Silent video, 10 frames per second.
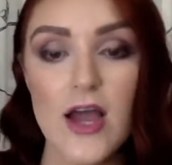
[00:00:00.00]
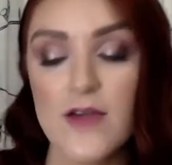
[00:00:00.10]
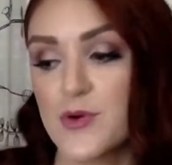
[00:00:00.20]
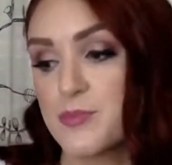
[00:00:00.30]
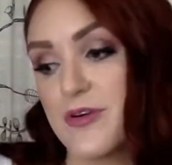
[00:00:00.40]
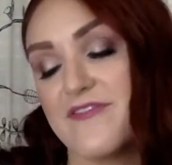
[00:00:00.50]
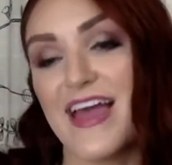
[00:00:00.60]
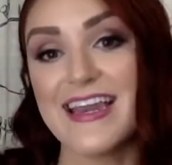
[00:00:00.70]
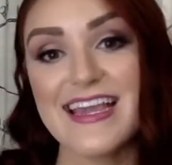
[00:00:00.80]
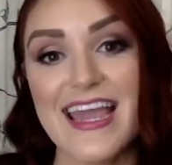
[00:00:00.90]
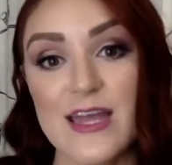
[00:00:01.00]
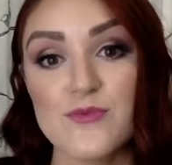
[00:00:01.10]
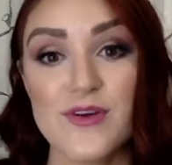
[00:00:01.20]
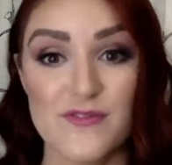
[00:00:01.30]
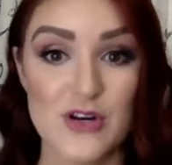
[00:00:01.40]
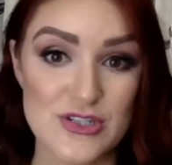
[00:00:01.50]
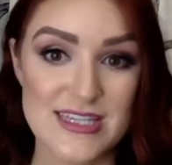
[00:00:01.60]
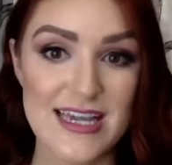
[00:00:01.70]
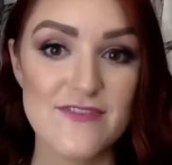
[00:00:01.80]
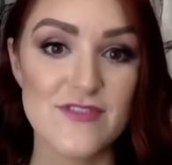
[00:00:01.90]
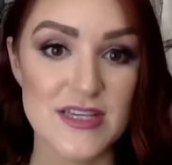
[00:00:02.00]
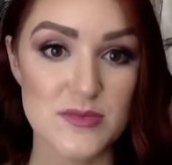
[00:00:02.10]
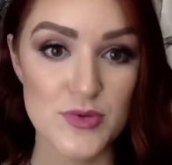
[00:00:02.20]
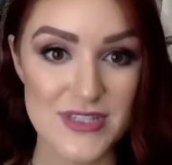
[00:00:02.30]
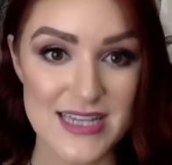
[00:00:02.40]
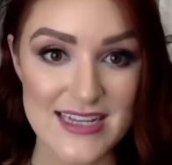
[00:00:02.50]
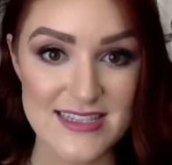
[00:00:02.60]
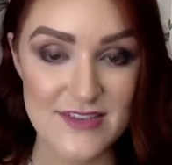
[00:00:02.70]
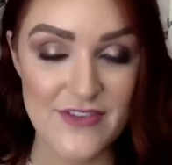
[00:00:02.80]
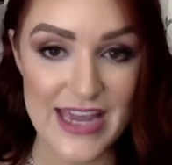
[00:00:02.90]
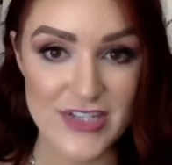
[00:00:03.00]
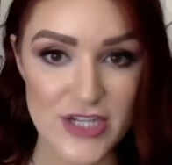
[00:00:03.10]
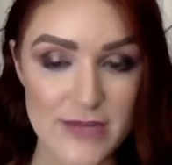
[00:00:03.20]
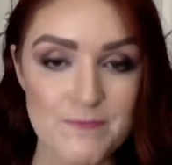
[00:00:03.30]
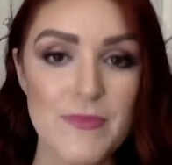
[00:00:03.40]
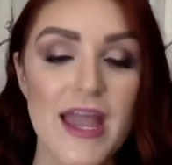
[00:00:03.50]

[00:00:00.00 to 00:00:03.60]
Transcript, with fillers: for preventing and reversing visible signs of aging.